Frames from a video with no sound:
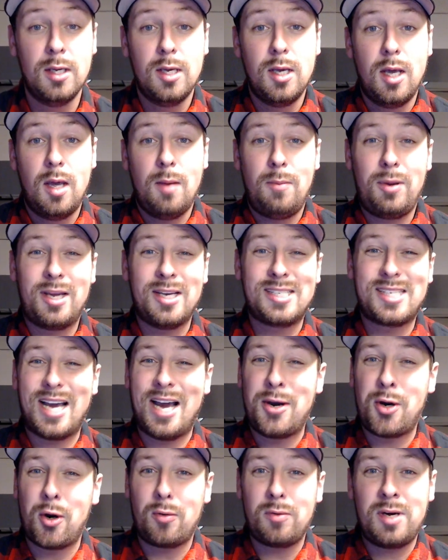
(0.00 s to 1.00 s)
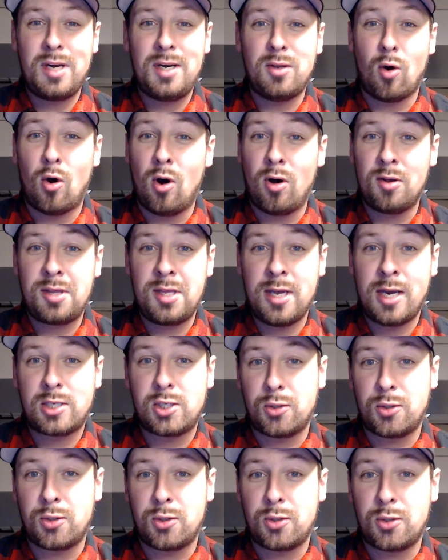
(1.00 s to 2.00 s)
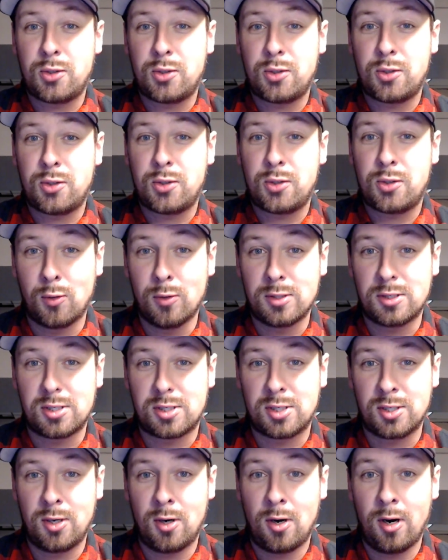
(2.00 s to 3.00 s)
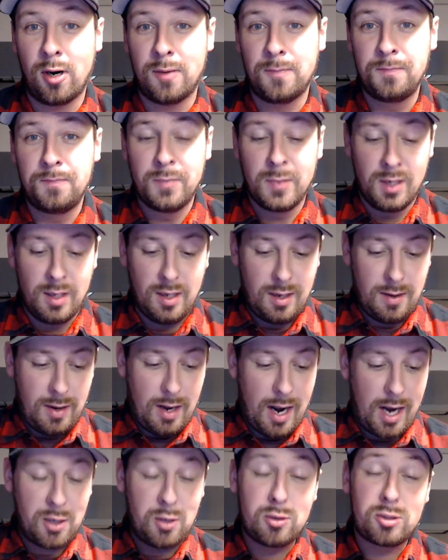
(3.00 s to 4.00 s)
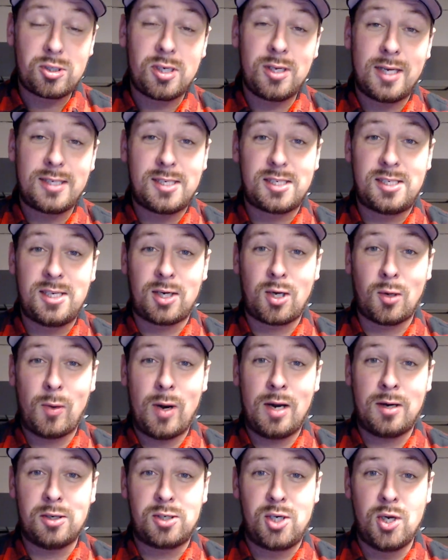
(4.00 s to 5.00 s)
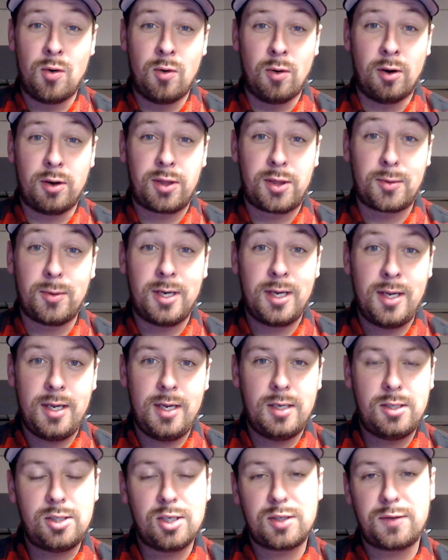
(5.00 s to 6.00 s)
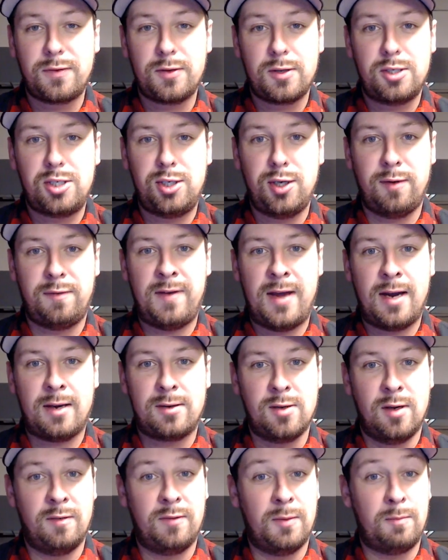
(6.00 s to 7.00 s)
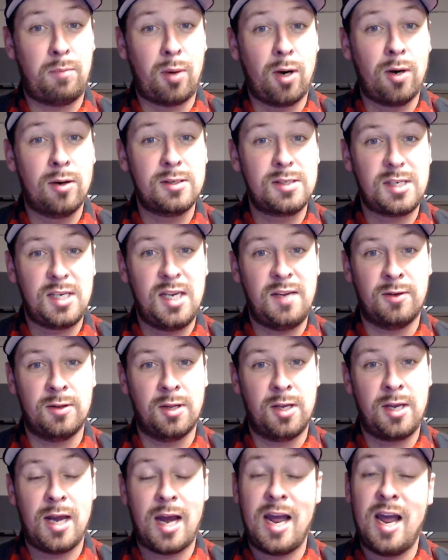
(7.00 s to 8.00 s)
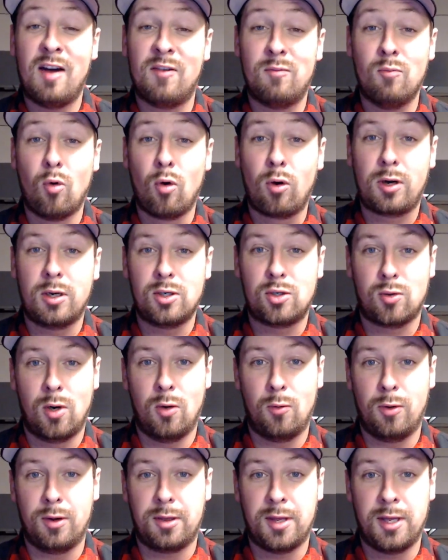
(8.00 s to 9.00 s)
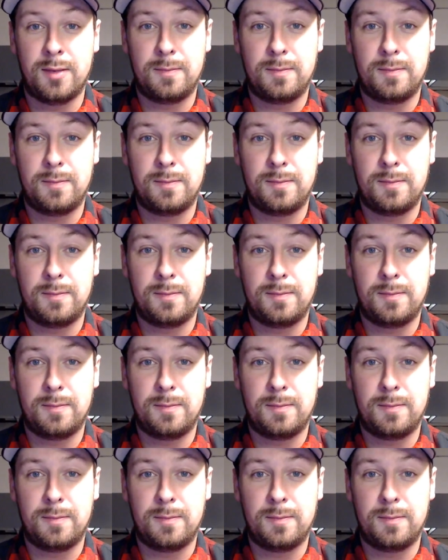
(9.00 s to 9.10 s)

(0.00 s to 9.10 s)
because I don't need all the extra heat towards a cigar. I usually like to stick around a 2 or a 3 just for the sheer fact of it burns evenly, I have more control with it,